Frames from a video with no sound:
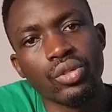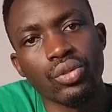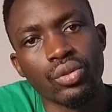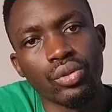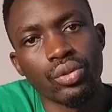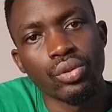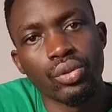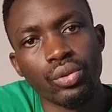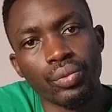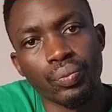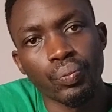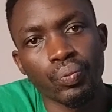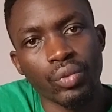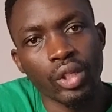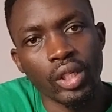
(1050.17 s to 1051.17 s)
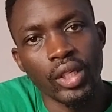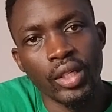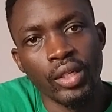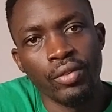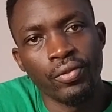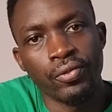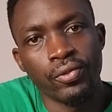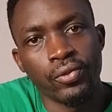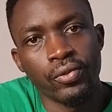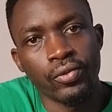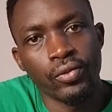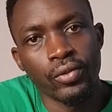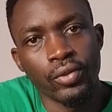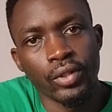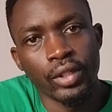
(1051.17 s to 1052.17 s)
So if
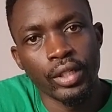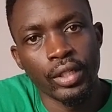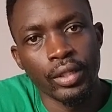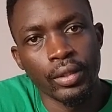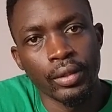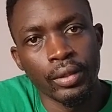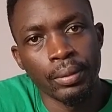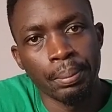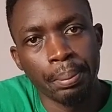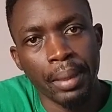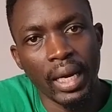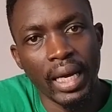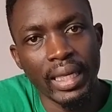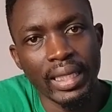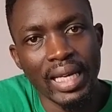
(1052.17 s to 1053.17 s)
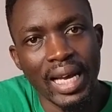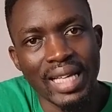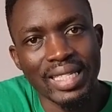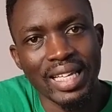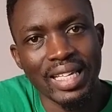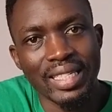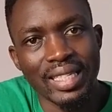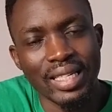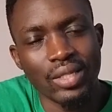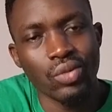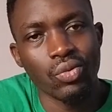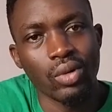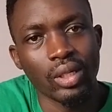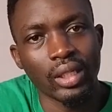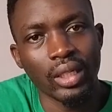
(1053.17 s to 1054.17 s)
plant has excess
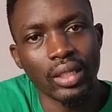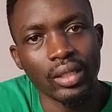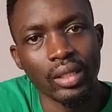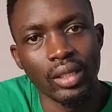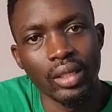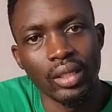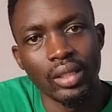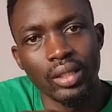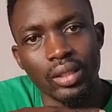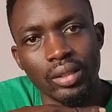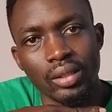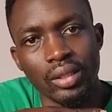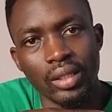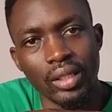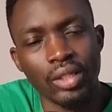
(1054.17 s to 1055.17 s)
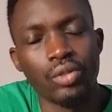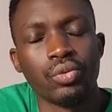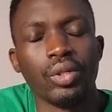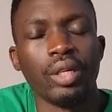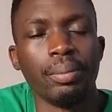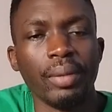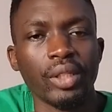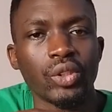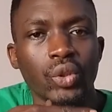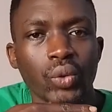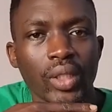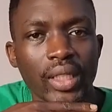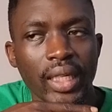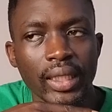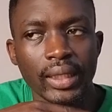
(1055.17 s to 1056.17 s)
water, it will make
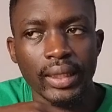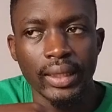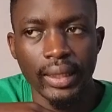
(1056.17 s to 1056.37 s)
sure that